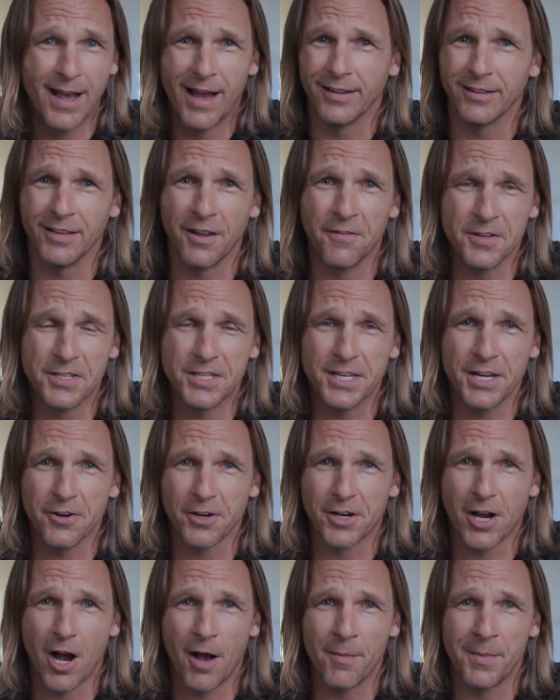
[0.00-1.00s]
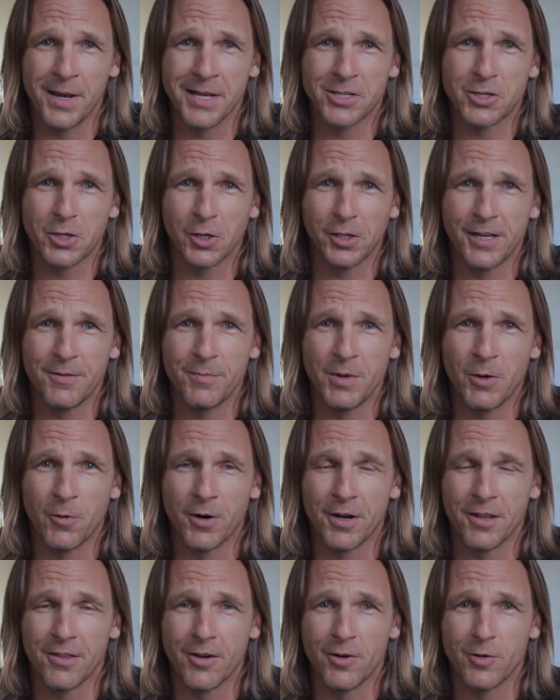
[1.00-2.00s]
love to see your comments so leave me
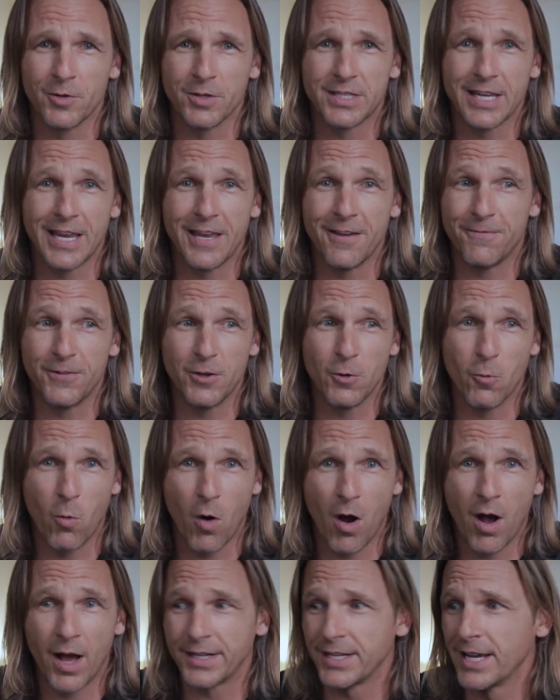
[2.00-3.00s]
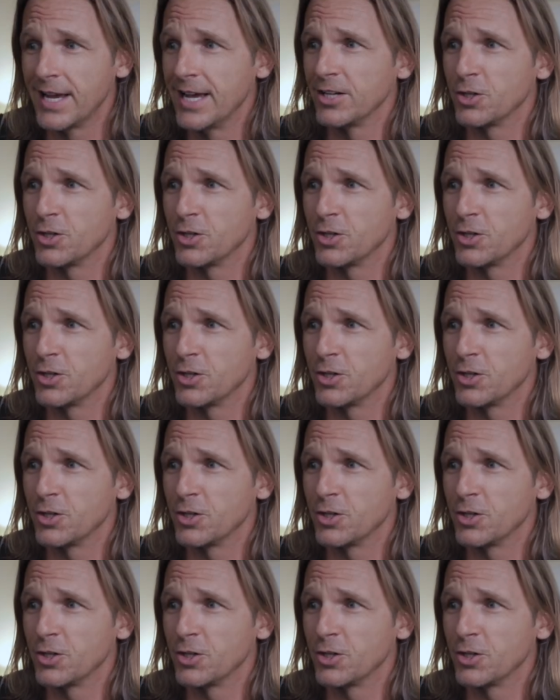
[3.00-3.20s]
one of those if you want